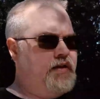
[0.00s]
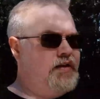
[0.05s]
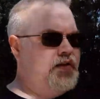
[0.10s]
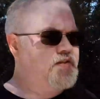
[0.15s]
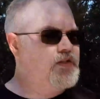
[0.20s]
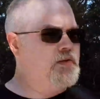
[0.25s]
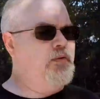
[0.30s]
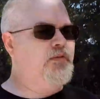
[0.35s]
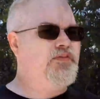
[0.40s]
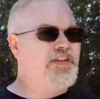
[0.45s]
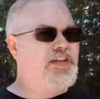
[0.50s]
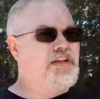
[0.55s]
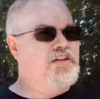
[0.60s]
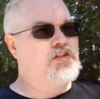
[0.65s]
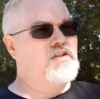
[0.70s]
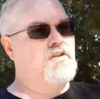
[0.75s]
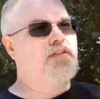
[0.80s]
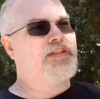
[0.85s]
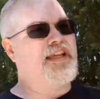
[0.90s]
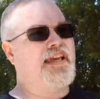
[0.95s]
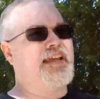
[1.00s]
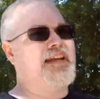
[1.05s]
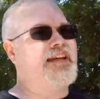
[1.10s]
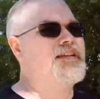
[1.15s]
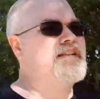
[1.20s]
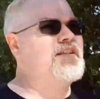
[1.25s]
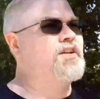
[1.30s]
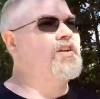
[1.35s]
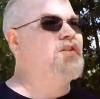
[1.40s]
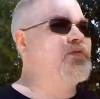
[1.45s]
Some of it does look
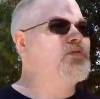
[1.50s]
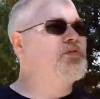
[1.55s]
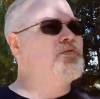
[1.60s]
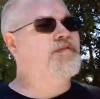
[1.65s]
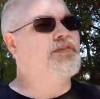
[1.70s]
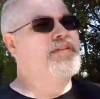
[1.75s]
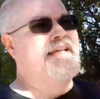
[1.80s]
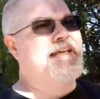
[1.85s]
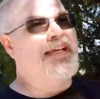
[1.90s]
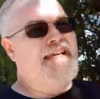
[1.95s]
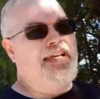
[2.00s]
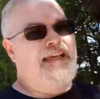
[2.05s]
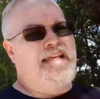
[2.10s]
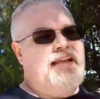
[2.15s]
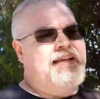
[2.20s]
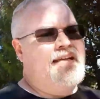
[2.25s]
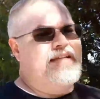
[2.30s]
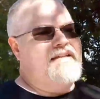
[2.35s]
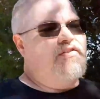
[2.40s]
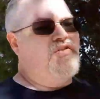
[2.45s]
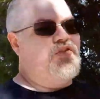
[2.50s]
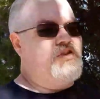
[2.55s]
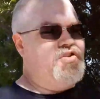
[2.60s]
dated, you know, you,